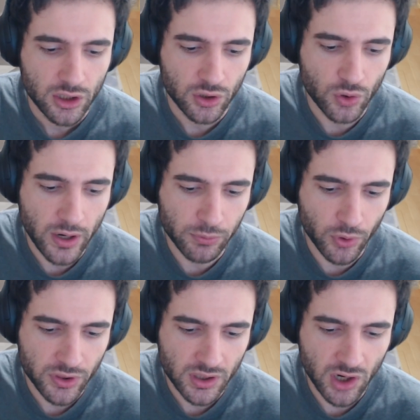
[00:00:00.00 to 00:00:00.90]
I
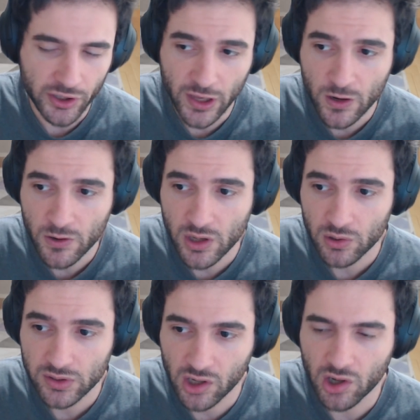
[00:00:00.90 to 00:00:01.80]
wrote the
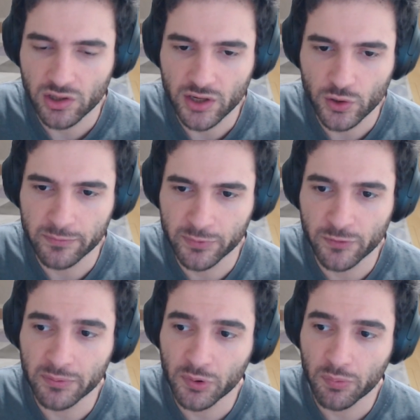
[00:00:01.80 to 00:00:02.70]
Cardano
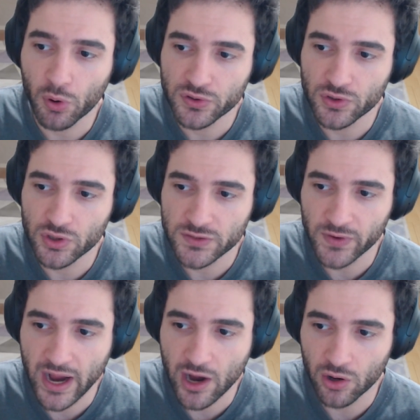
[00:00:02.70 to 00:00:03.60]
improvement proposals for
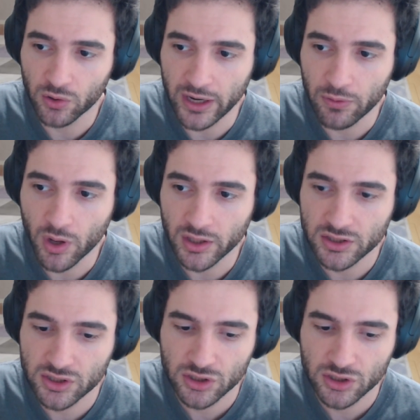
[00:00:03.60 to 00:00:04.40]
how Light Wallets